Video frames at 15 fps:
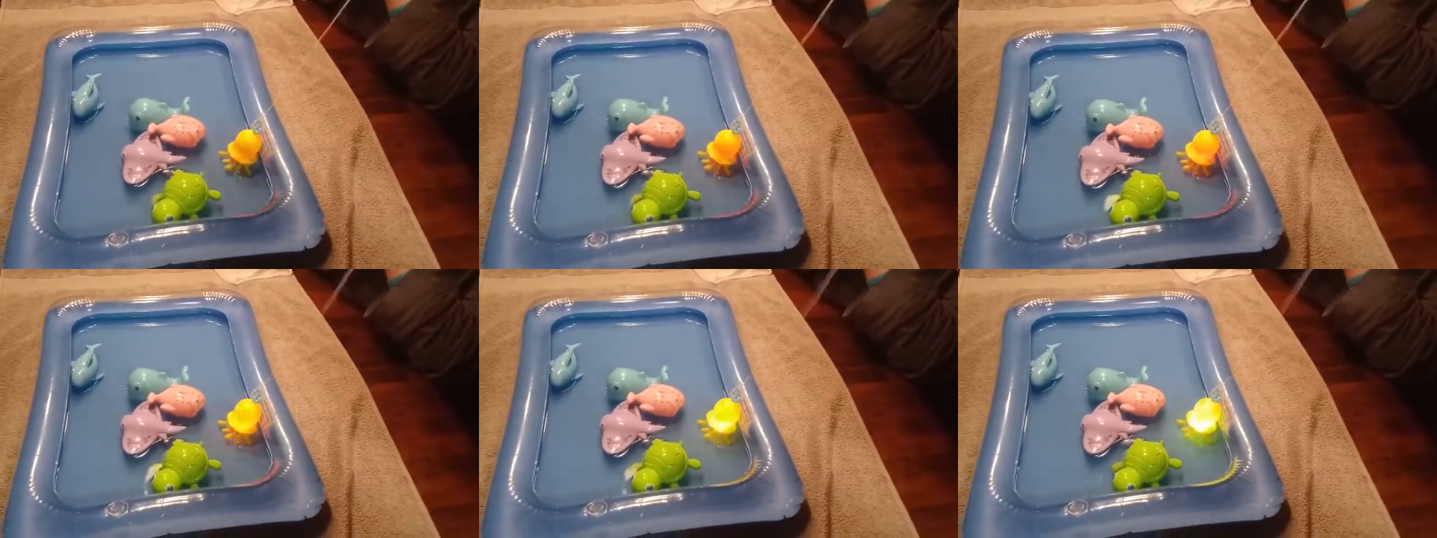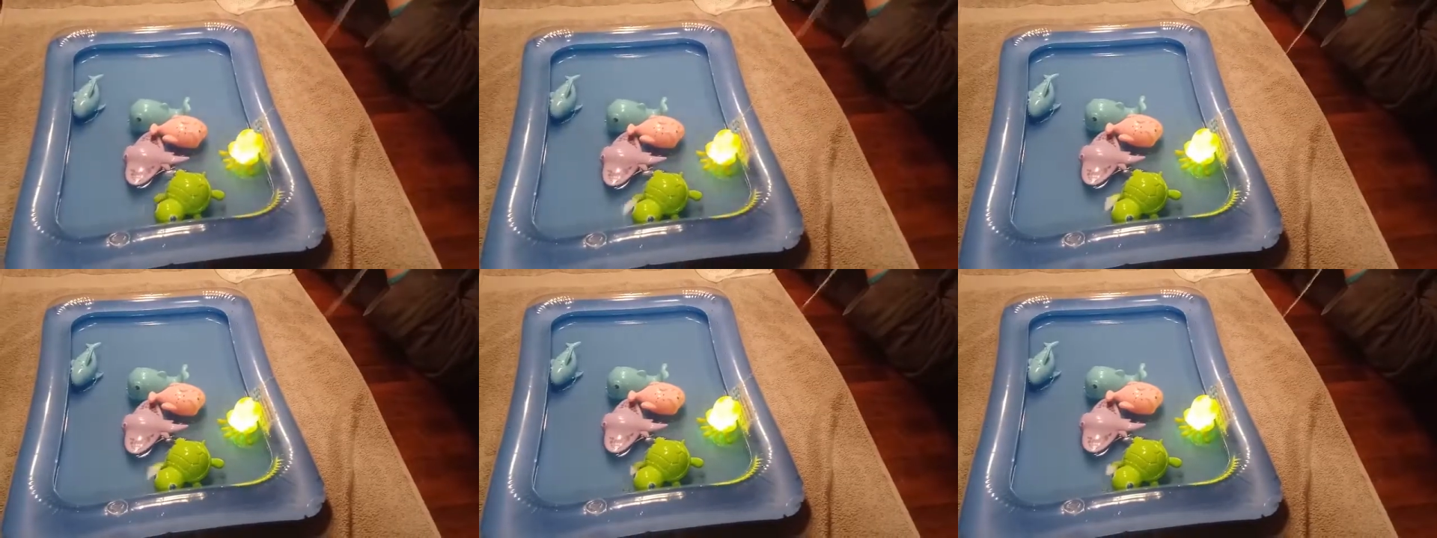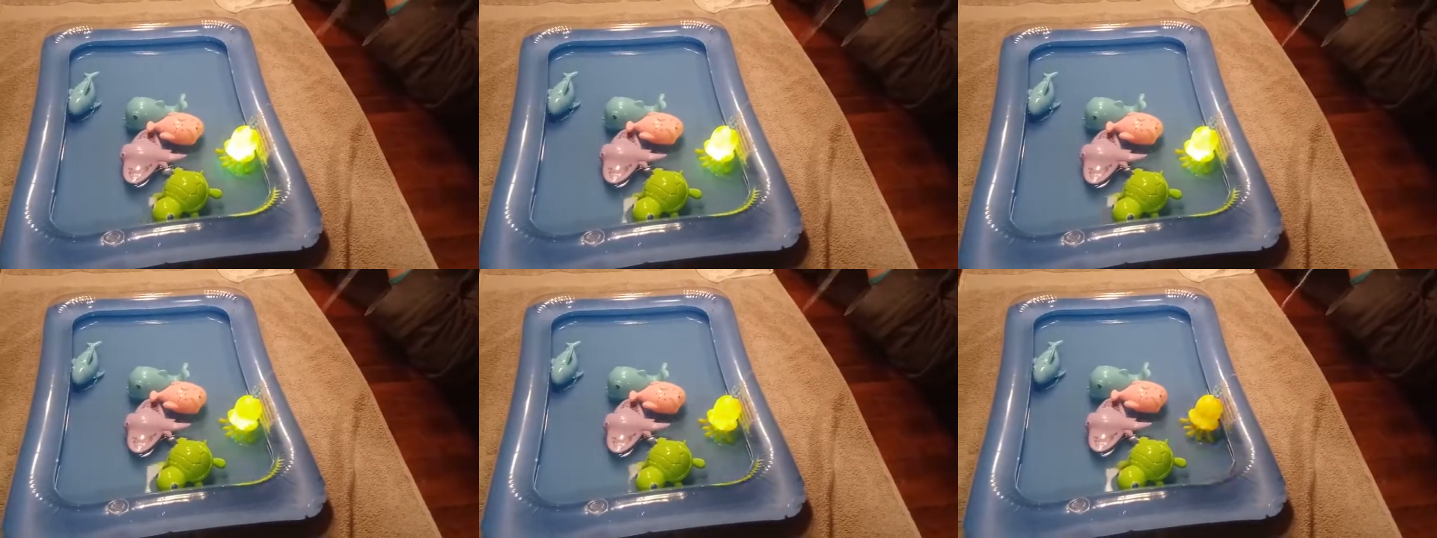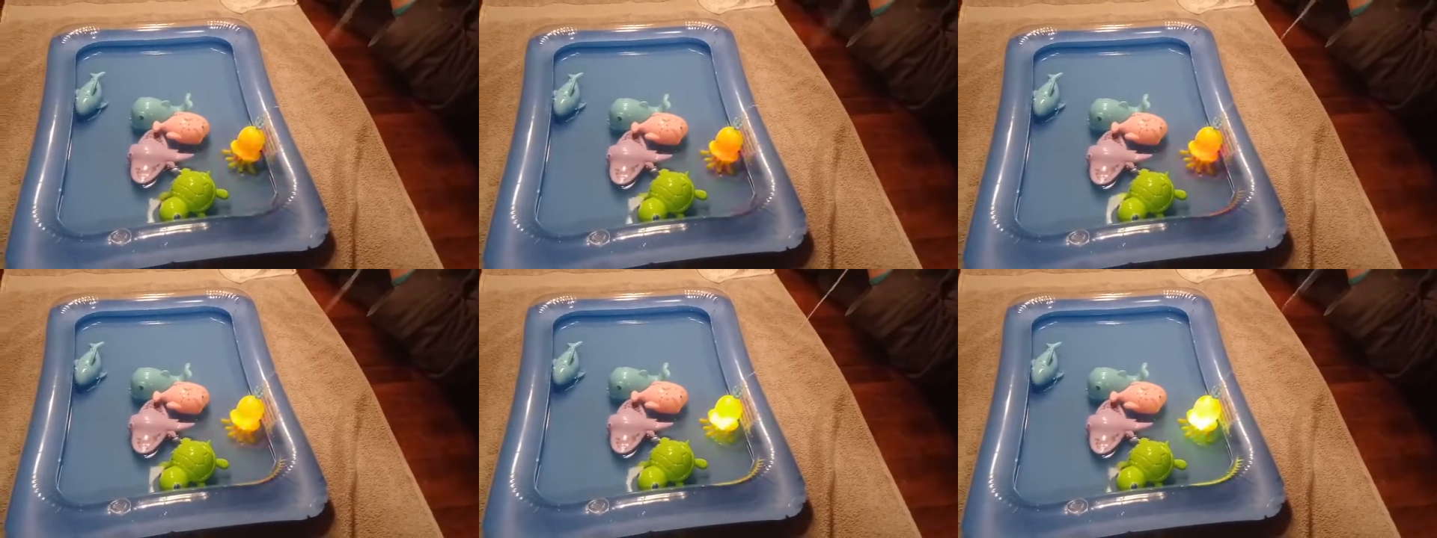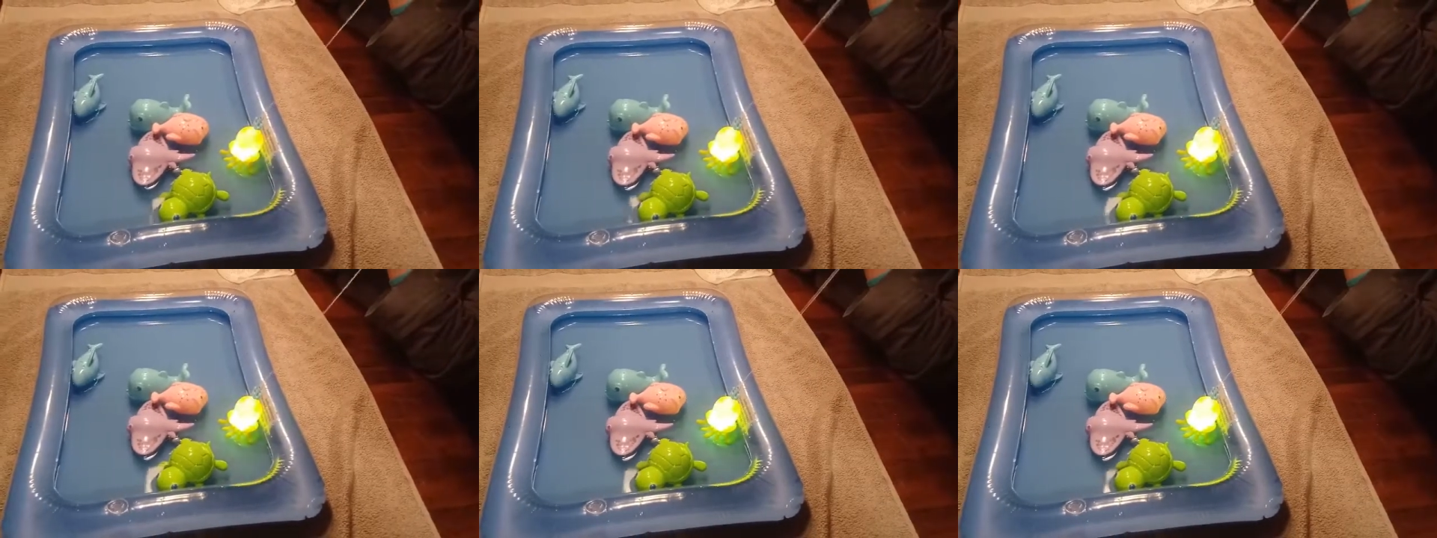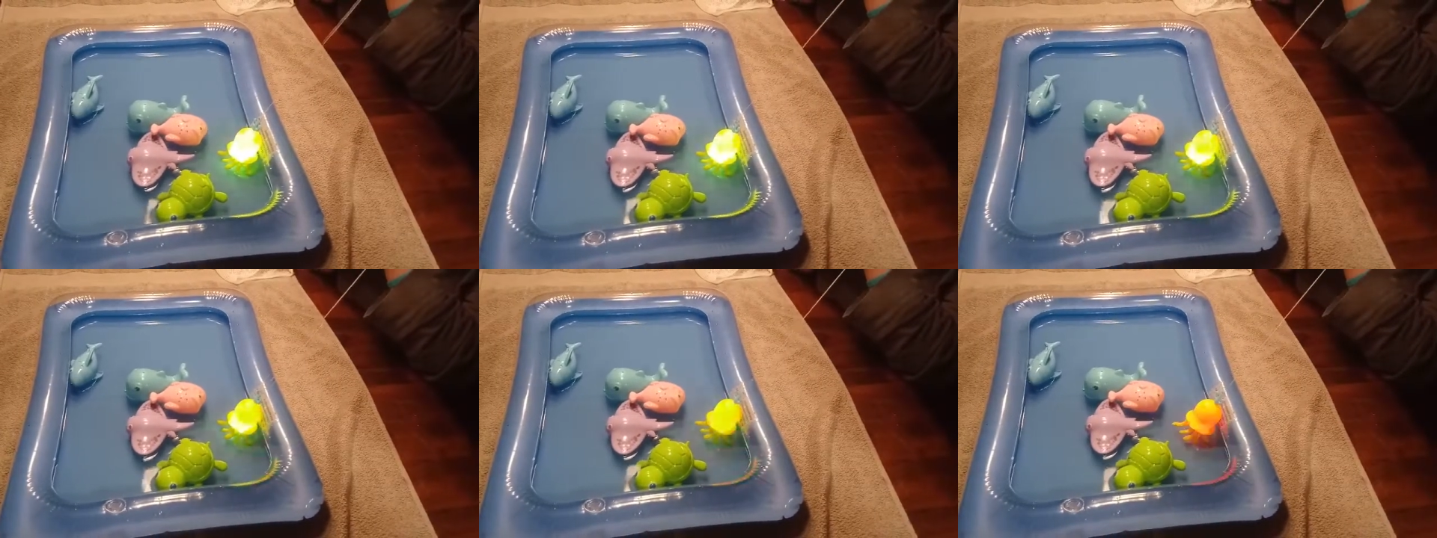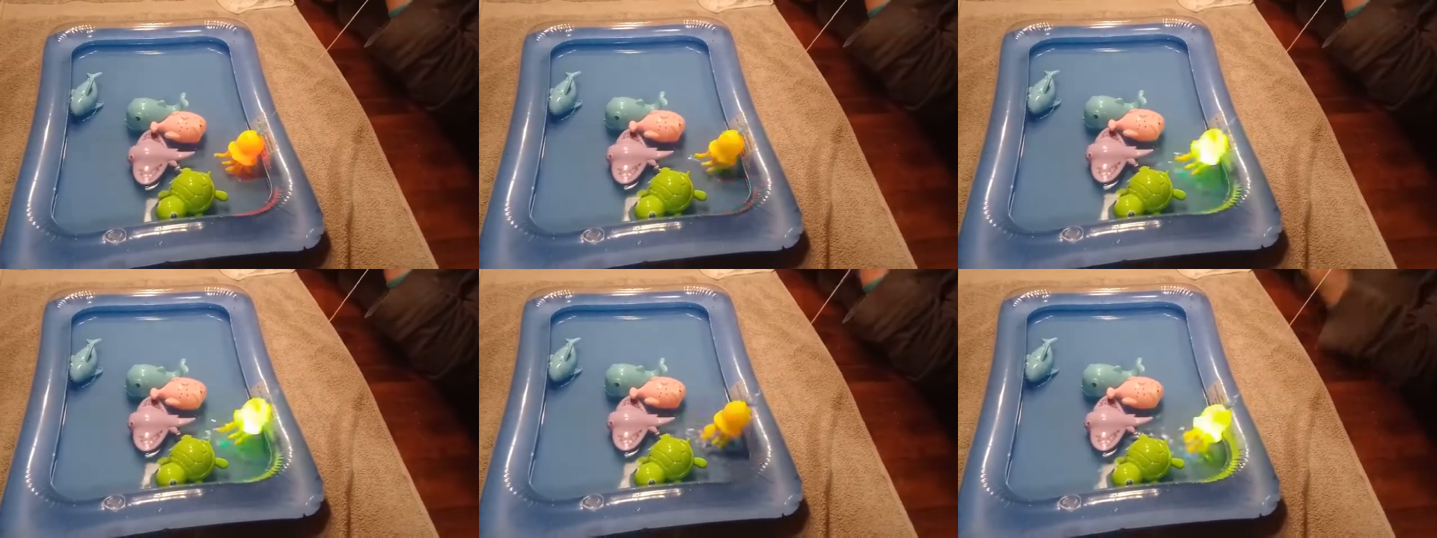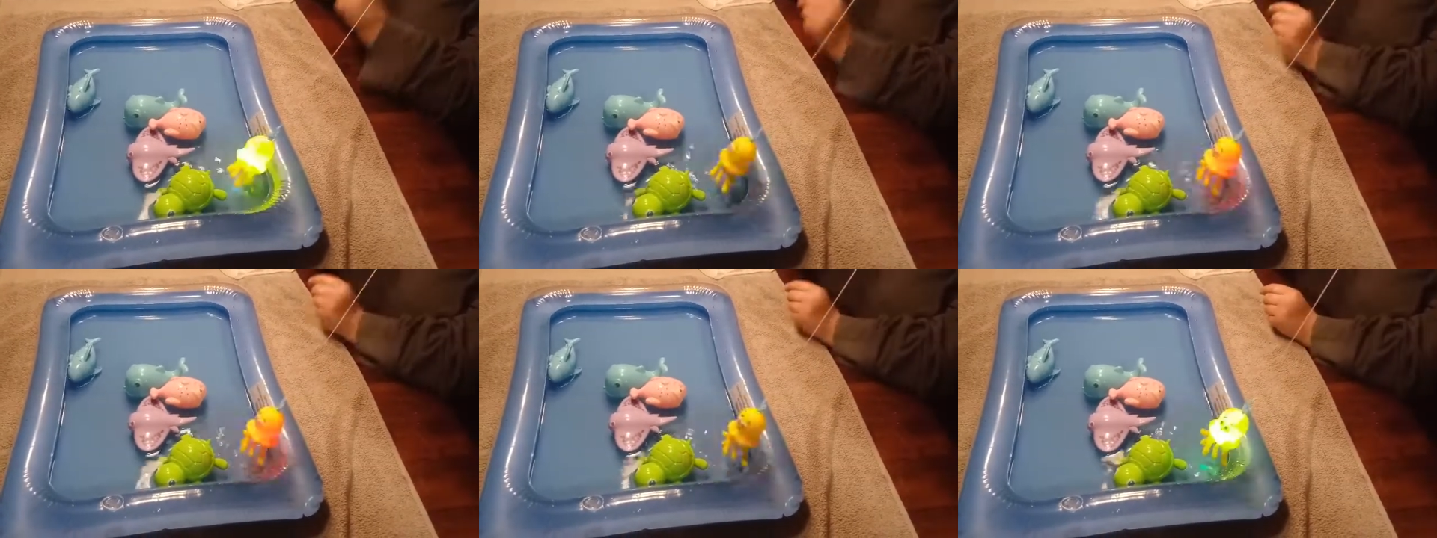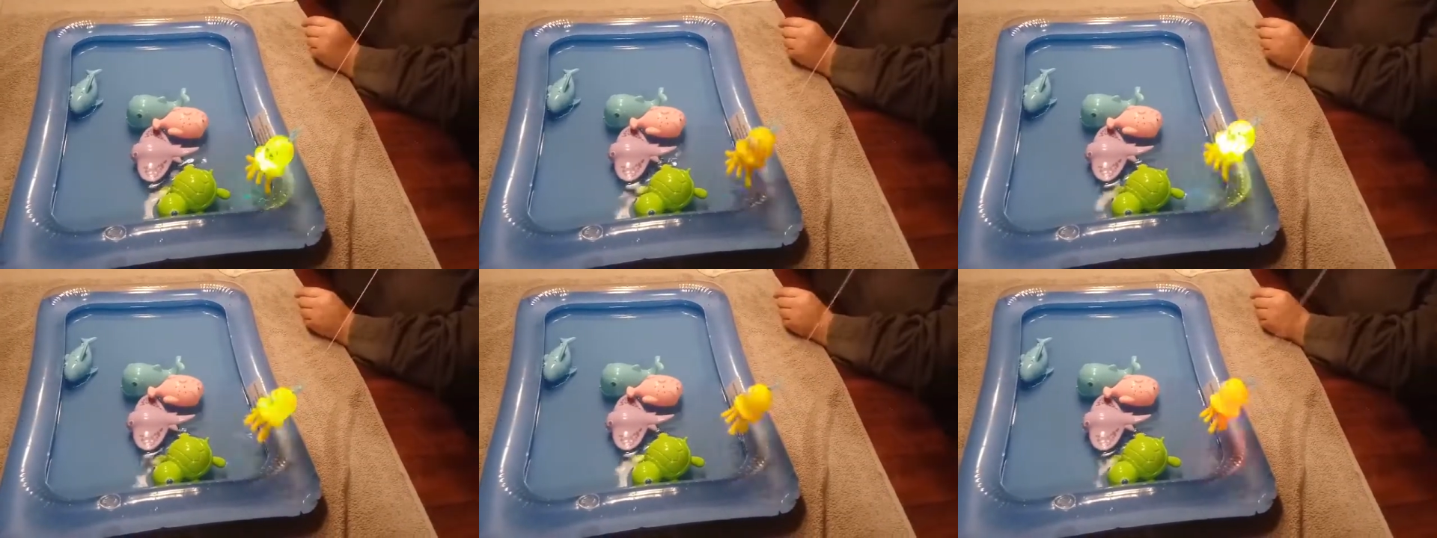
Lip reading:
Nobody's mouth can be seen.